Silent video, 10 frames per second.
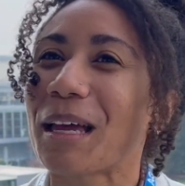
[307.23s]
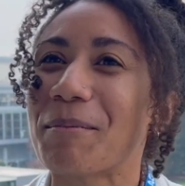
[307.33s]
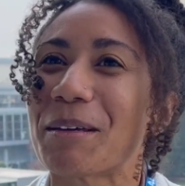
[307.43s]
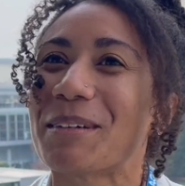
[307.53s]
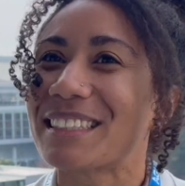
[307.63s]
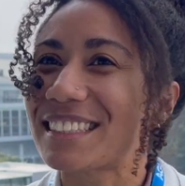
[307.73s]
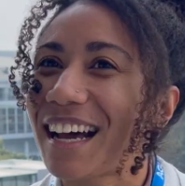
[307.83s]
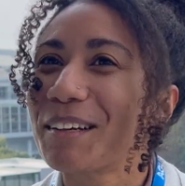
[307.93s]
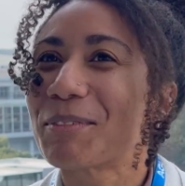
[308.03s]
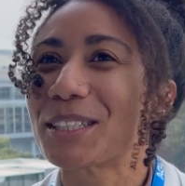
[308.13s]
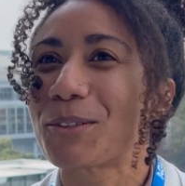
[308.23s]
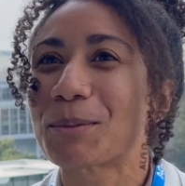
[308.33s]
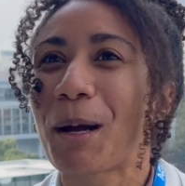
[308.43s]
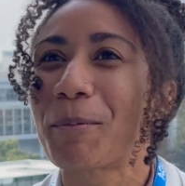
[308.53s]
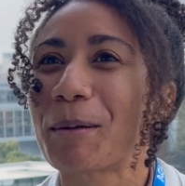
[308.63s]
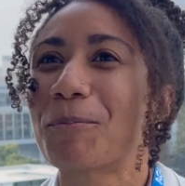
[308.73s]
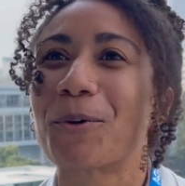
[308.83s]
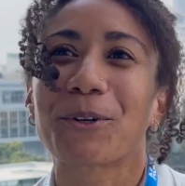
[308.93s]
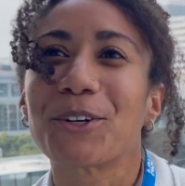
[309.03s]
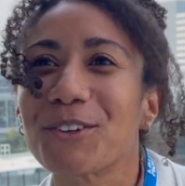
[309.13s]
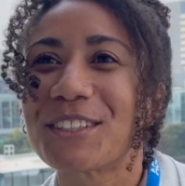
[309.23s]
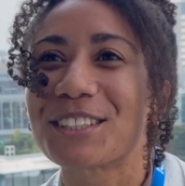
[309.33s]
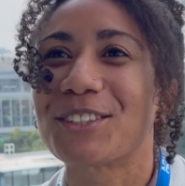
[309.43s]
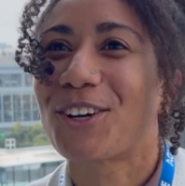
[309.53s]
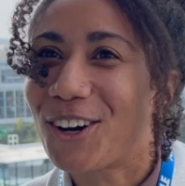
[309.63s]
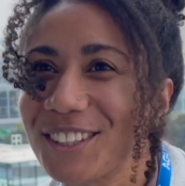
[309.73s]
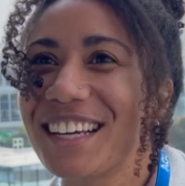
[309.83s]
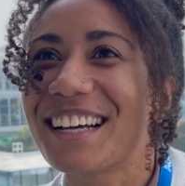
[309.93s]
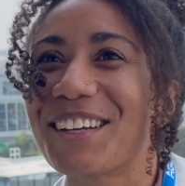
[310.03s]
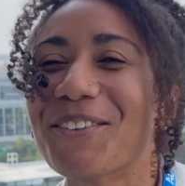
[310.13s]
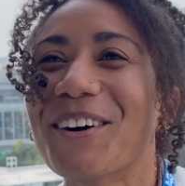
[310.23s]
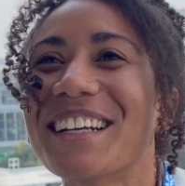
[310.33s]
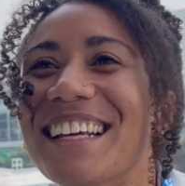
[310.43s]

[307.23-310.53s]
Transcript: made me sad, because I was probably more nervous to talk to anyone,